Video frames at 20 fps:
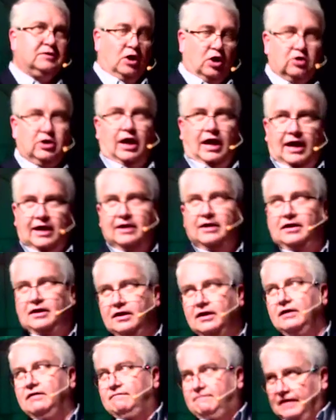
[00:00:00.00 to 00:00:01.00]
Okay?
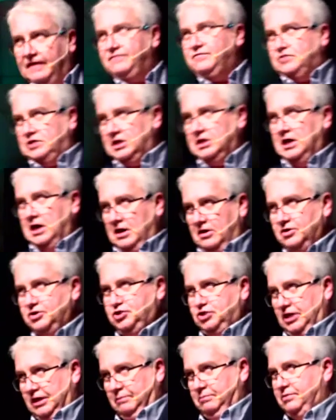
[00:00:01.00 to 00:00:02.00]
1,500
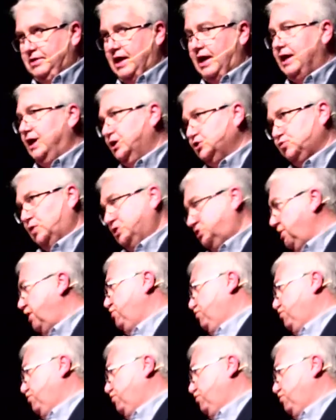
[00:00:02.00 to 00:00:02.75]
sheep. Now, here's what's